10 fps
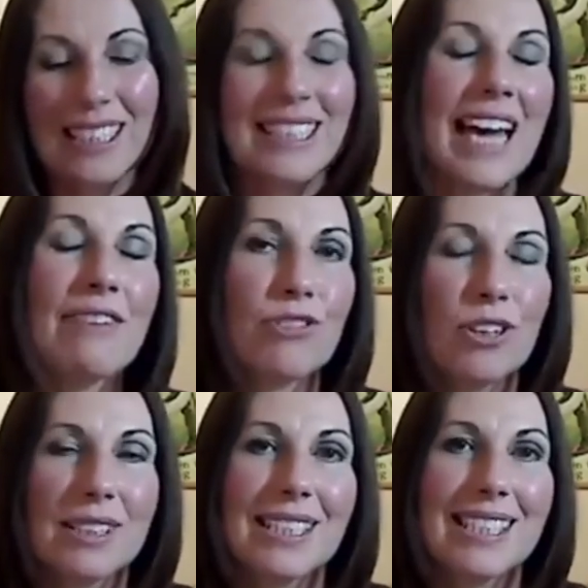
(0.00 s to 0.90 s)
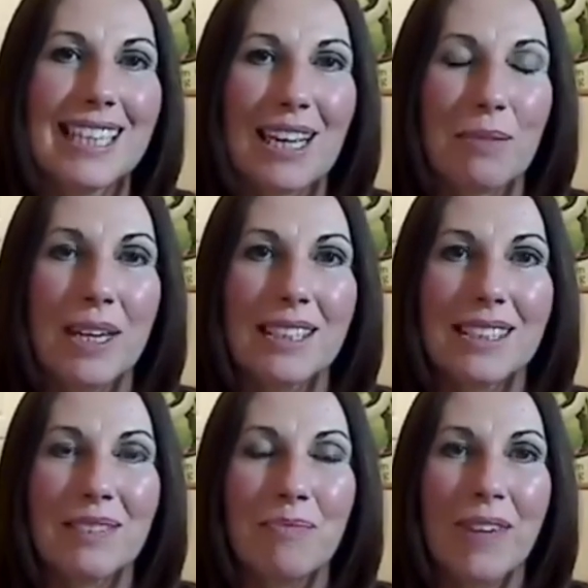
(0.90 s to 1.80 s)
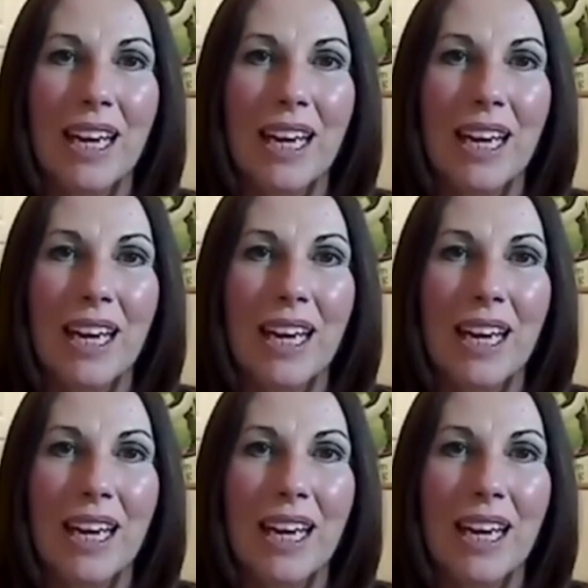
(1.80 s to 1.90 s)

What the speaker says: saffron stigmas,